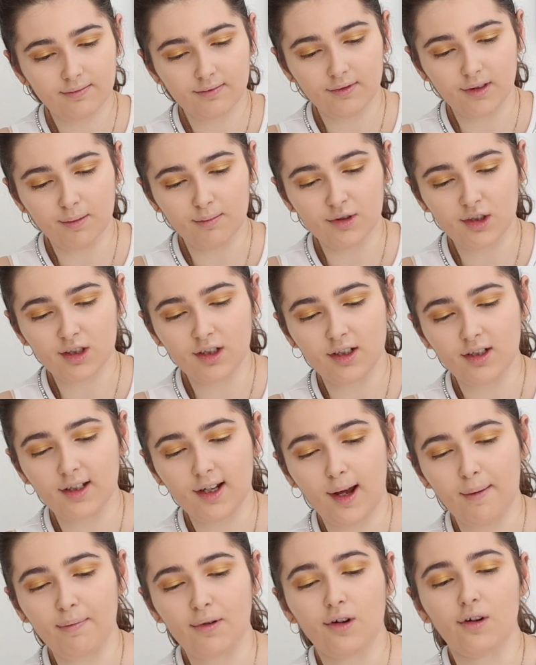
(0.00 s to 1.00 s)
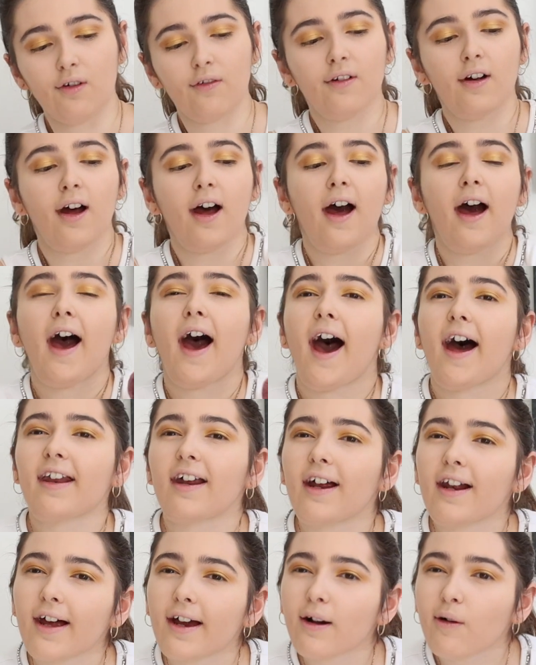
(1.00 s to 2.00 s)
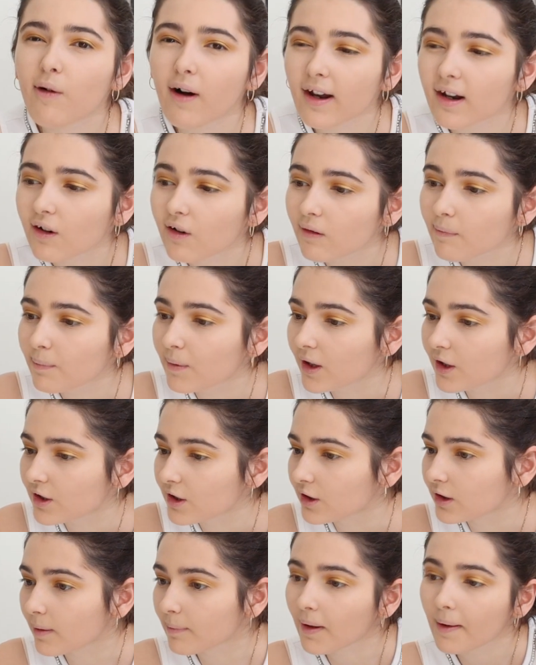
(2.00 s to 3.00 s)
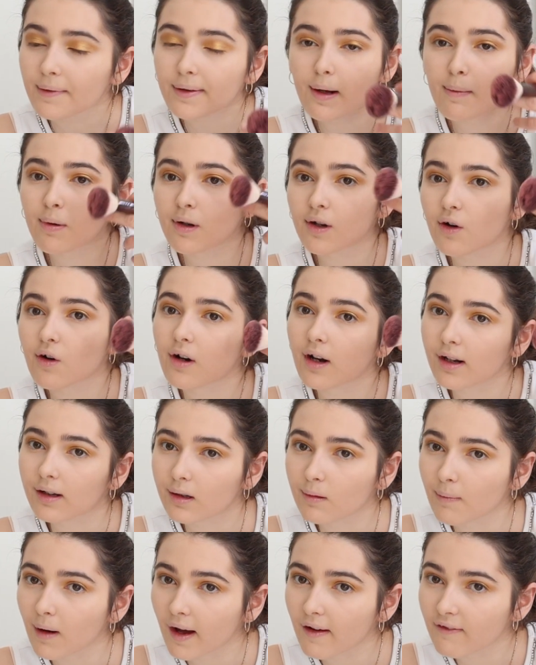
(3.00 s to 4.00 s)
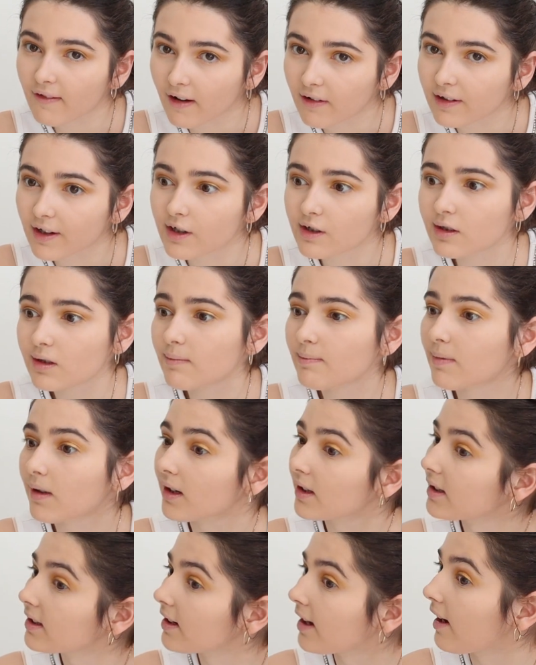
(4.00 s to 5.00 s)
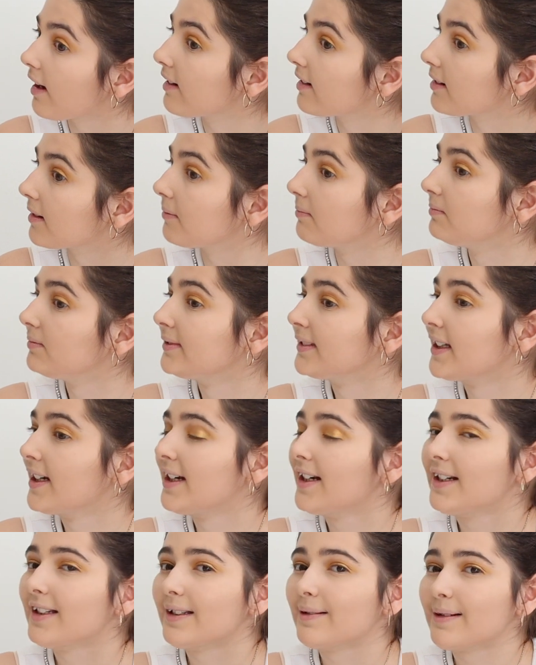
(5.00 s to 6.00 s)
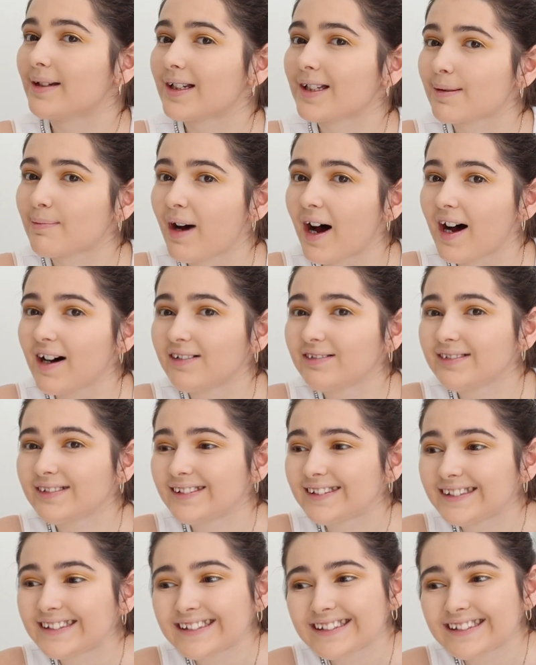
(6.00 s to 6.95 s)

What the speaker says: And I'm just going to tap it off. And I like quite a lot of blusher. Sometimes I put it on under my foundation, but today I didn't. So I'm going to smile.